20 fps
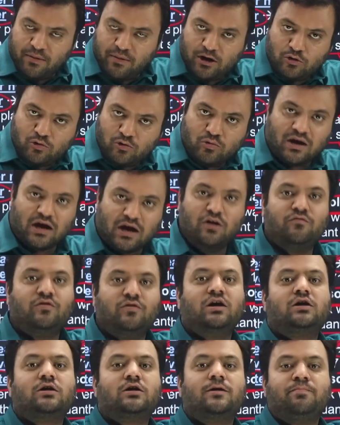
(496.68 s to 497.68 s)

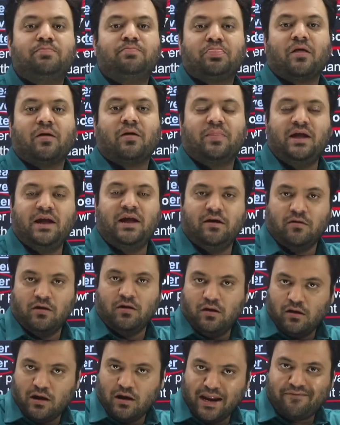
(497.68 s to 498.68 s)
convert the
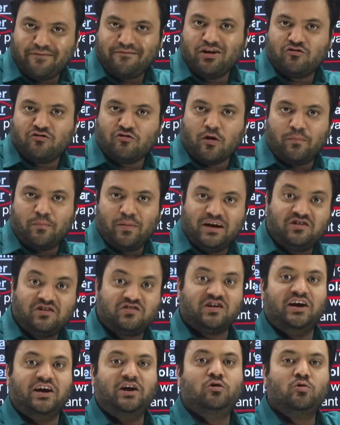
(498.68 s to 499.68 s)
liquid droplets
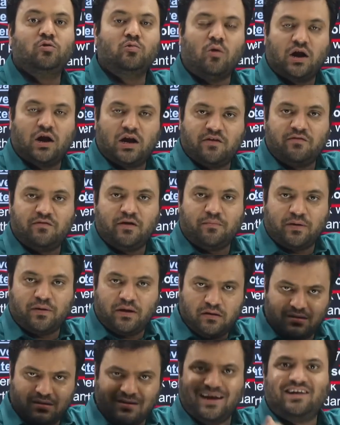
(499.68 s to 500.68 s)
into water vapor,
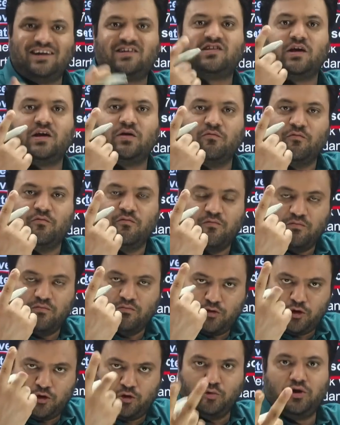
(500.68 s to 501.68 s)
let's say
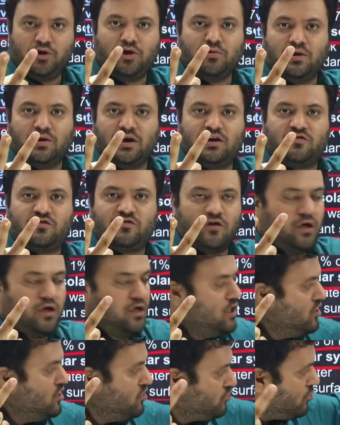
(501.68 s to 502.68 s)
2 units.
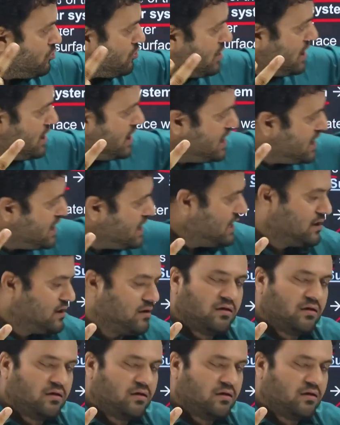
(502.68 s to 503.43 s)
So here